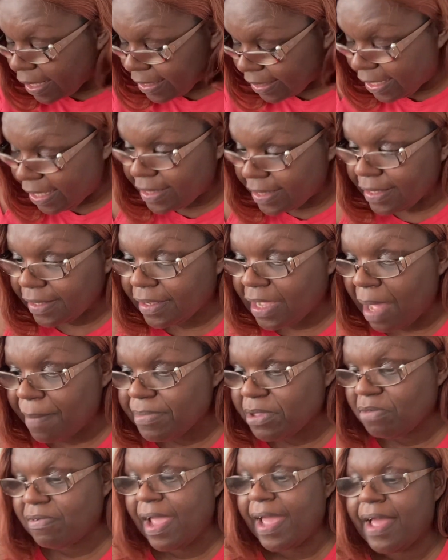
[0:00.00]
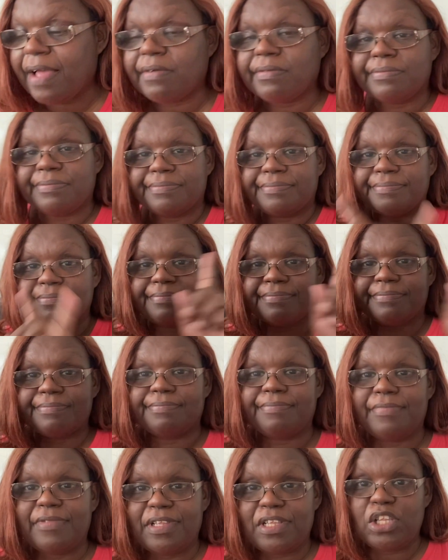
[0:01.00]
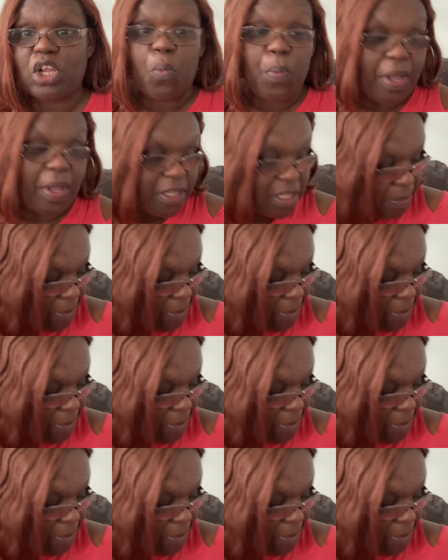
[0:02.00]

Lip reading: season comes around, nowhere to